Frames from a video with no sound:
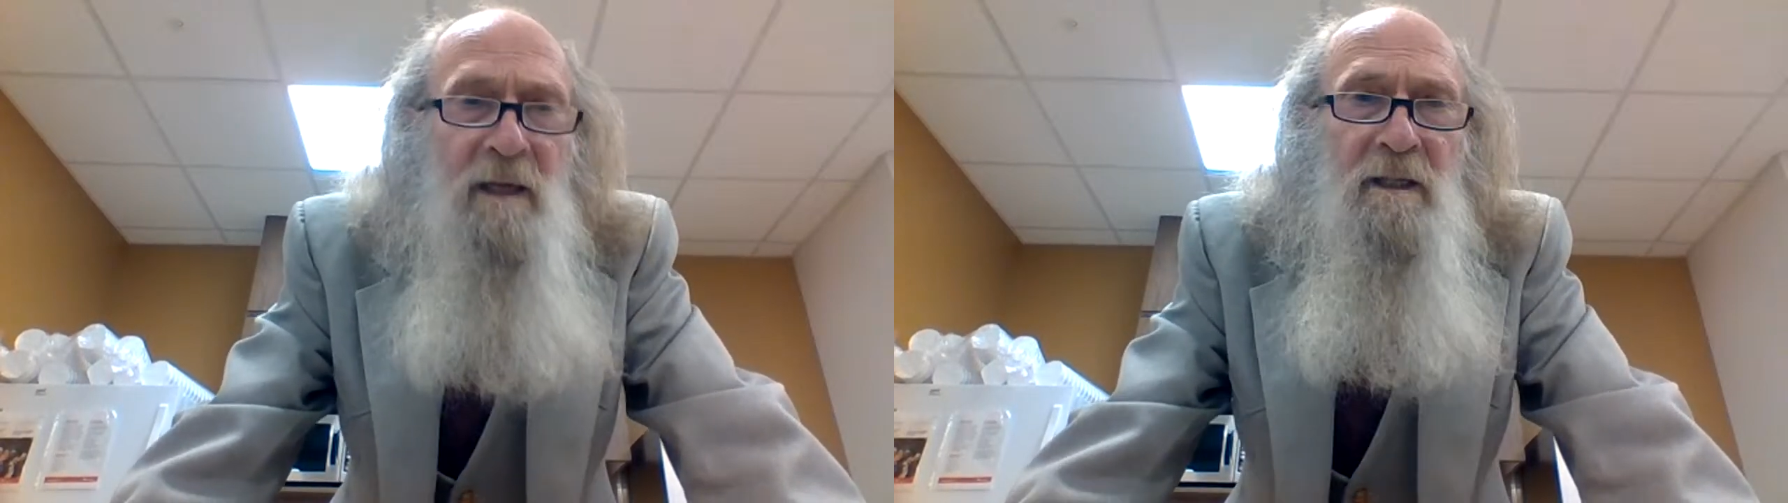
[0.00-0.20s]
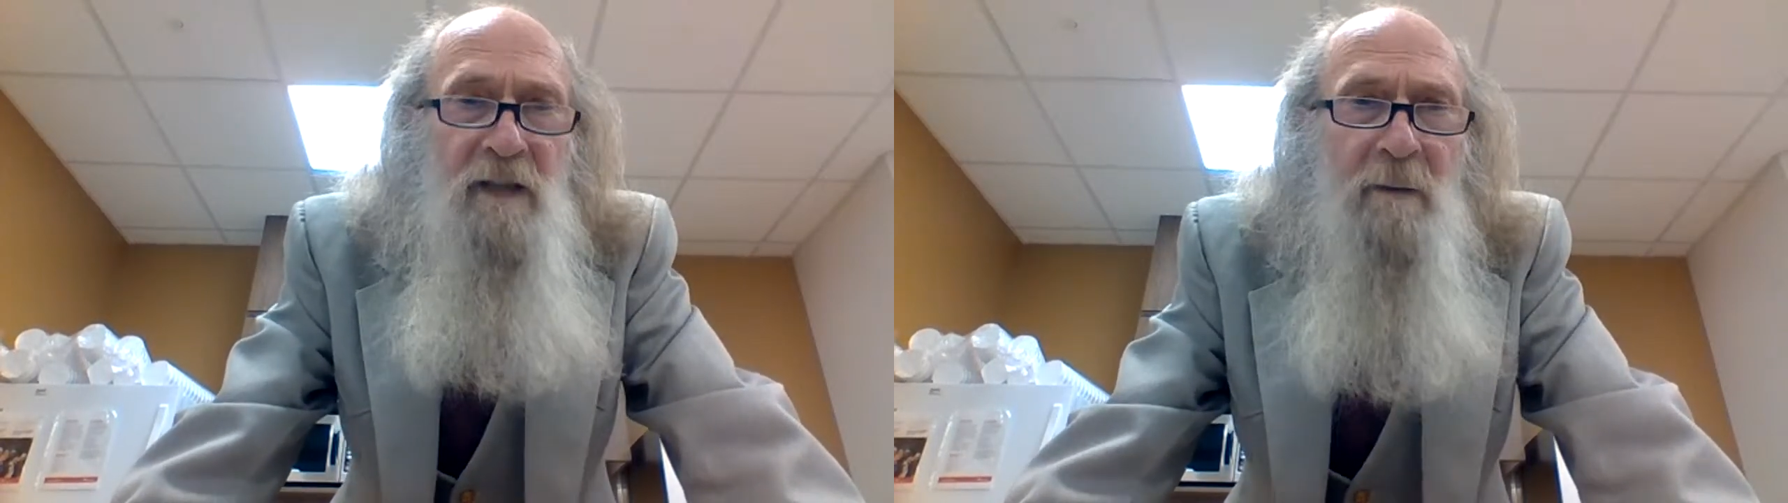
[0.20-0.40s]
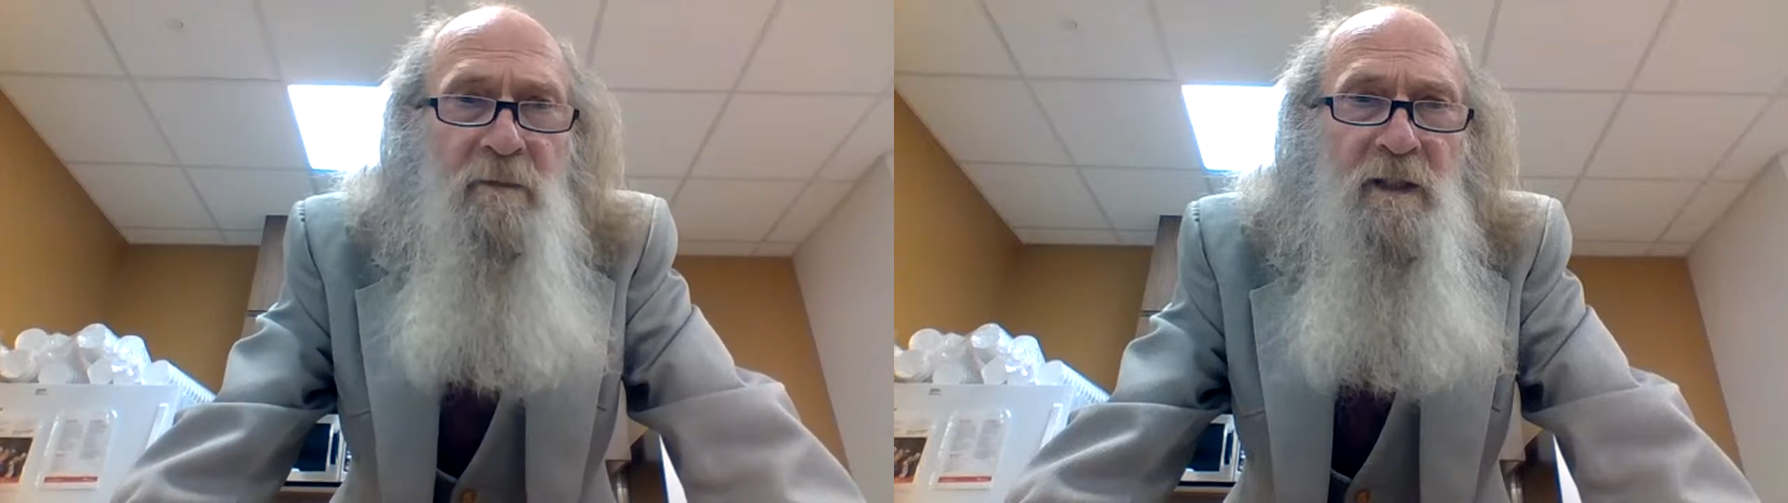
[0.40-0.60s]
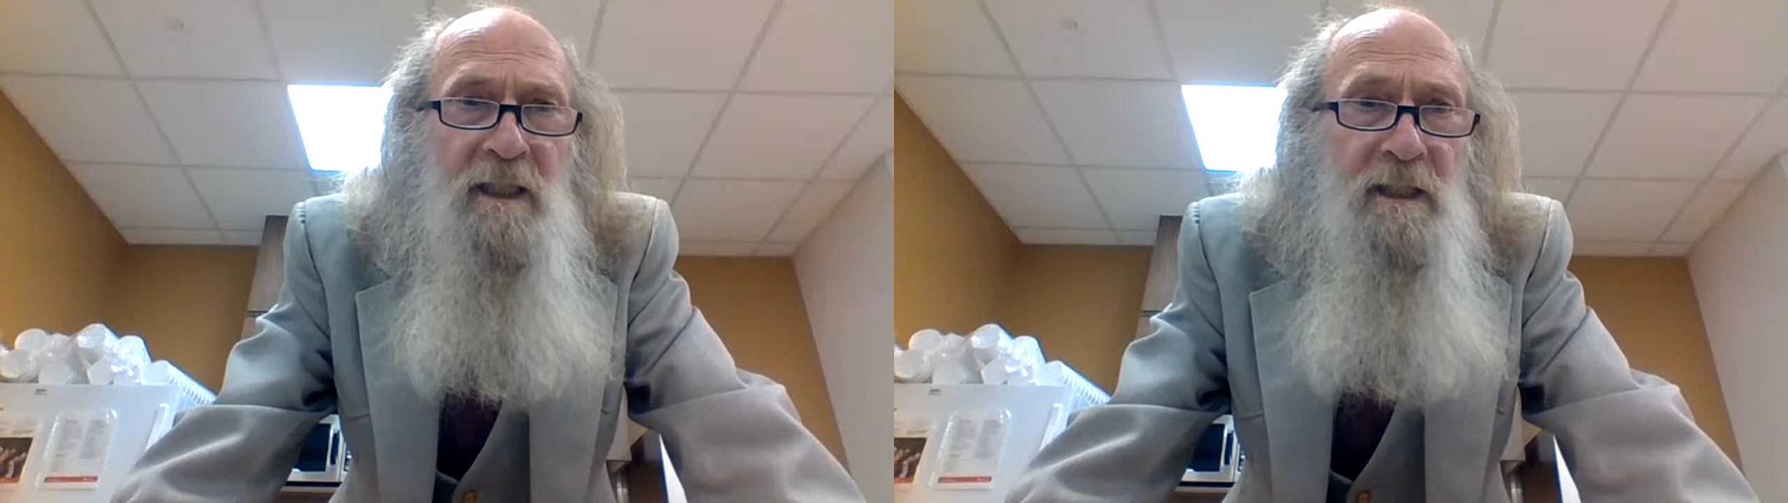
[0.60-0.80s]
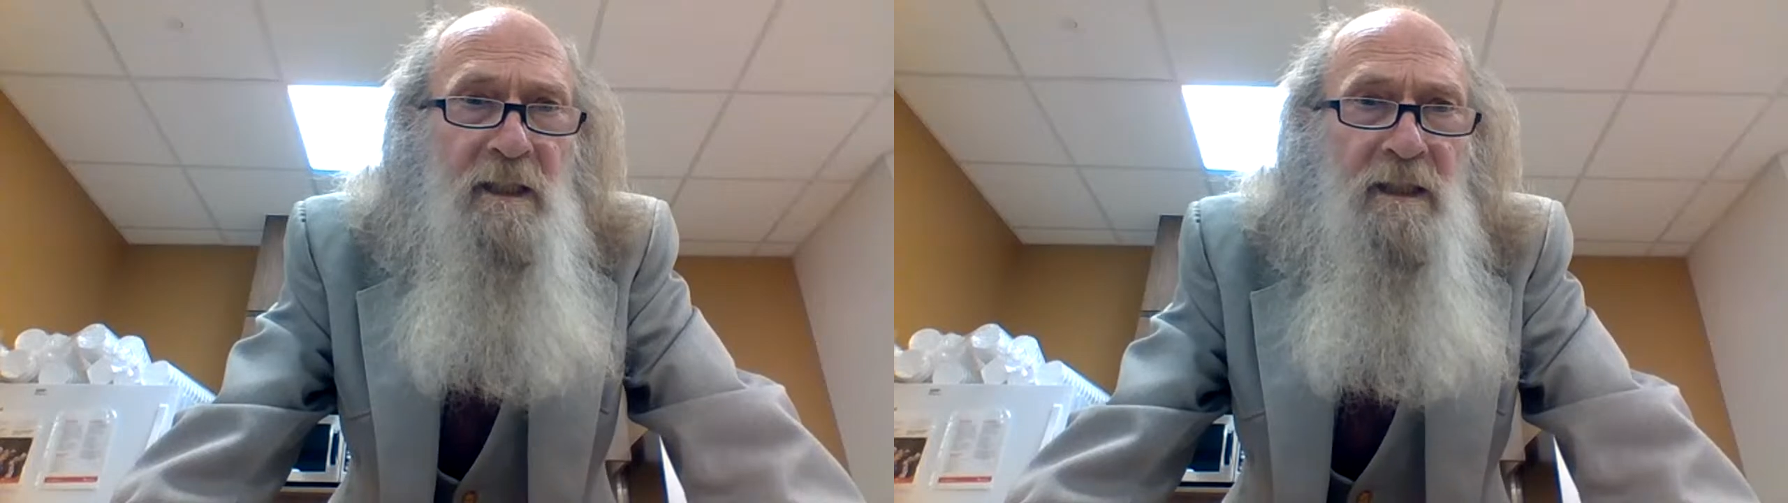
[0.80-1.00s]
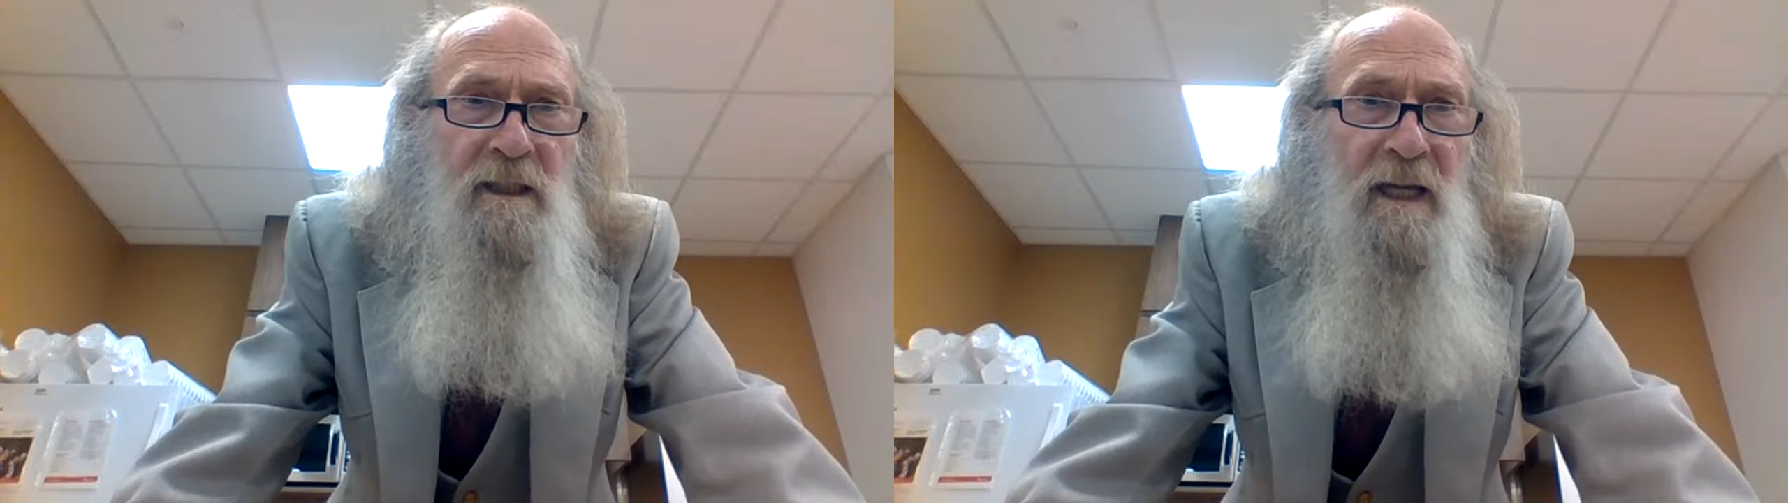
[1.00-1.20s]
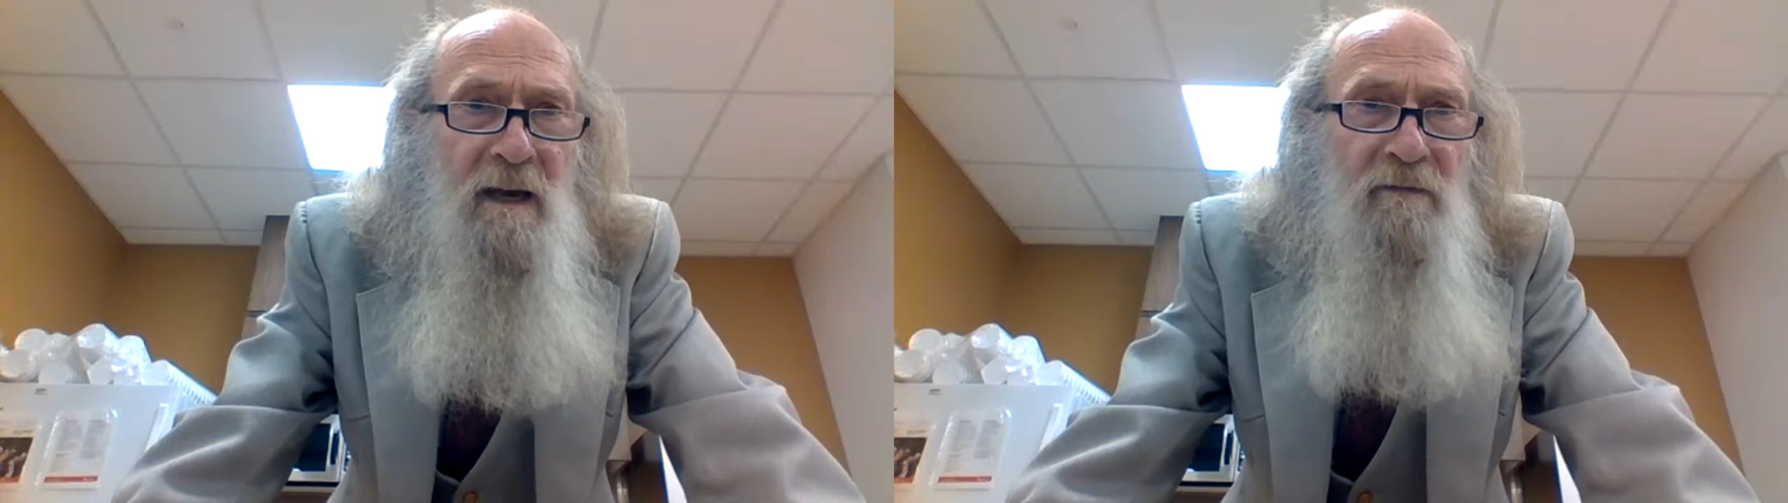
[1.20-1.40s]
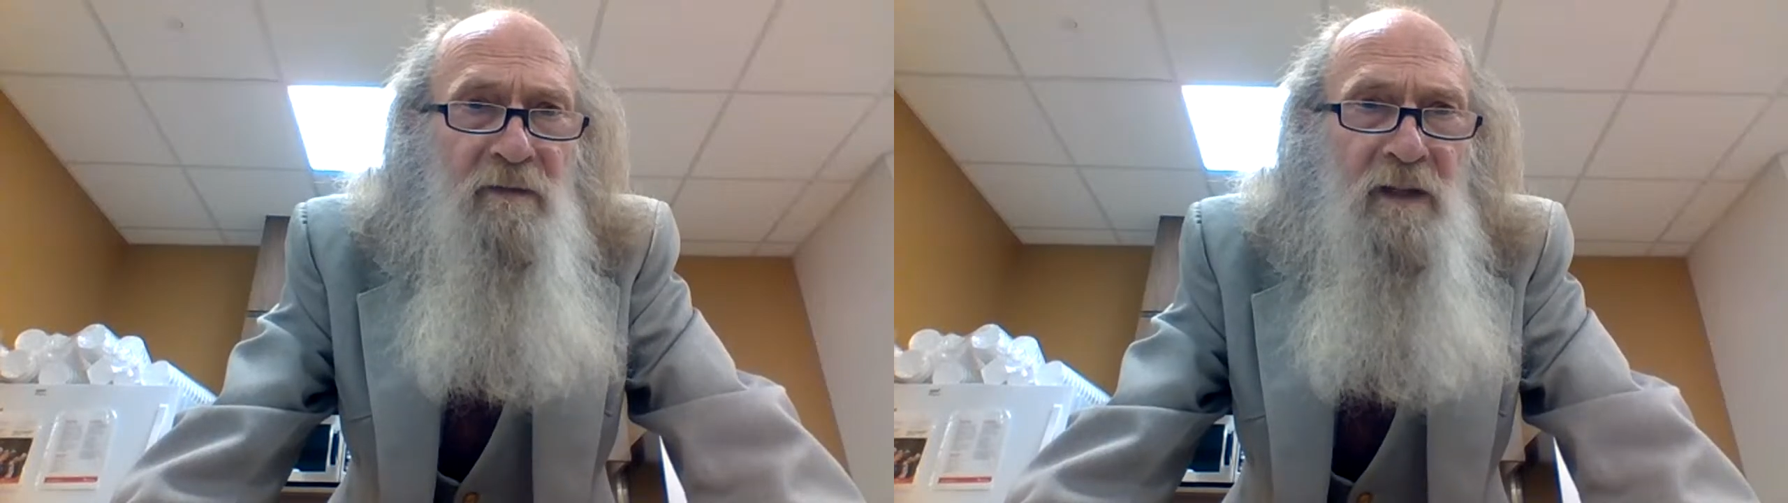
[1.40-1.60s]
time to get in and have